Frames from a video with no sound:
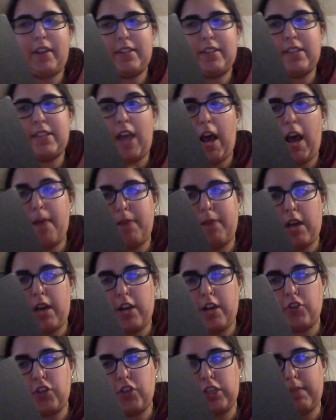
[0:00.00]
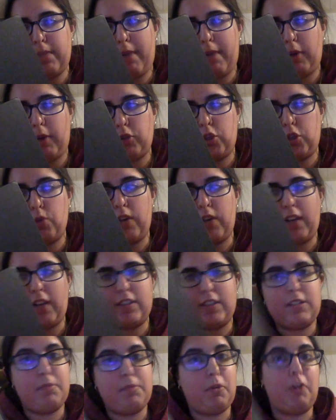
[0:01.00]
into Emma, and she's about to
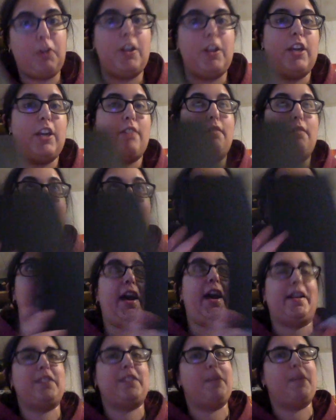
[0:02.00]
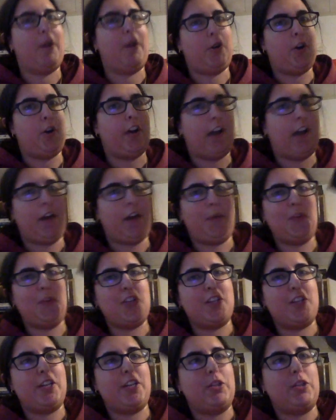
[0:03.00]
get some more facts about her dad, which
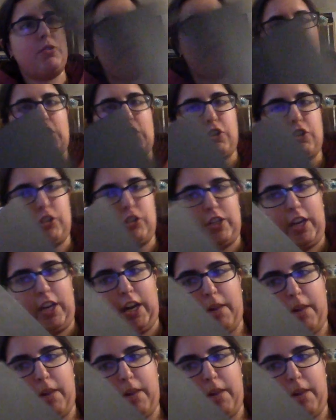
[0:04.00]
I think is really interesting. And